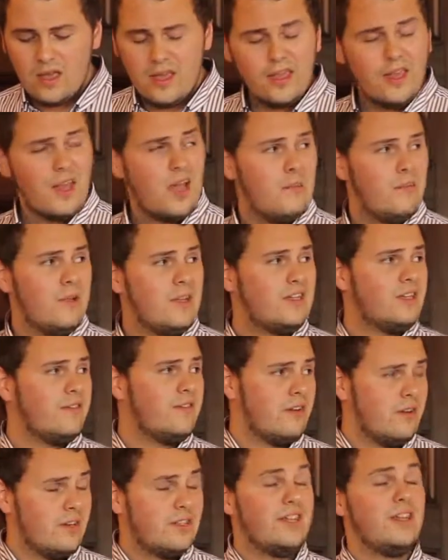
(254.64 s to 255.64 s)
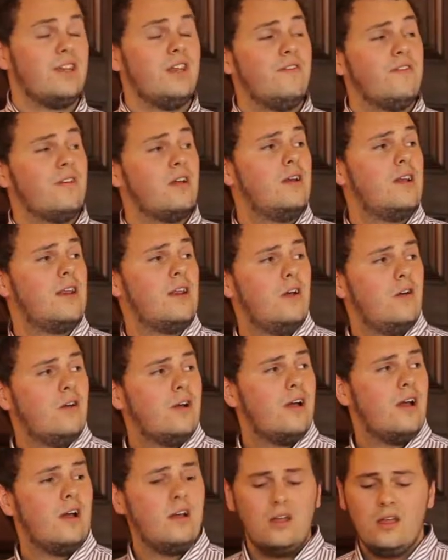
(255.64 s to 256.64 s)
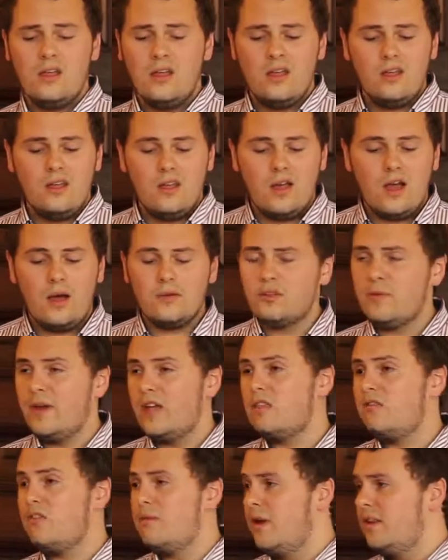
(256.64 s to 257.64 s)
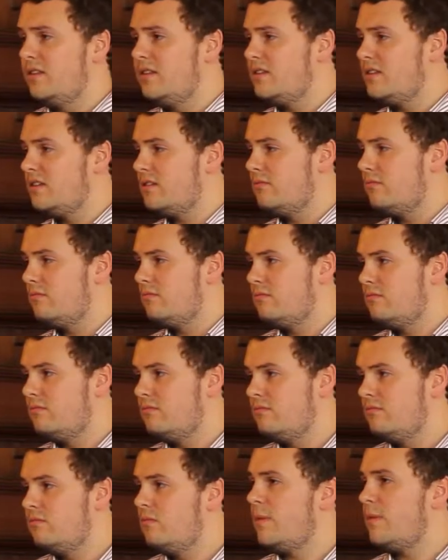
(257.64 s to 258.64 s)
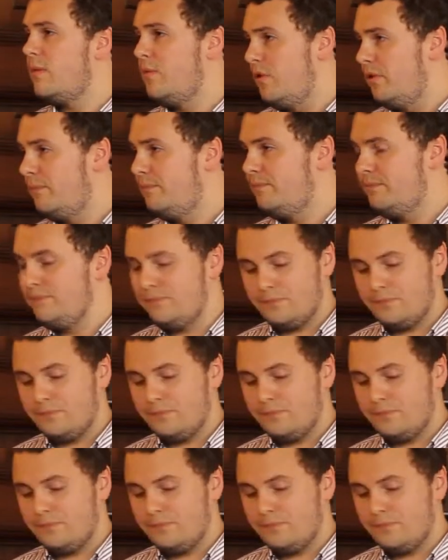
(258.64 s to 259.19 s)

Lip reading: It can be significantly longer, up to about 3 months, maybe more.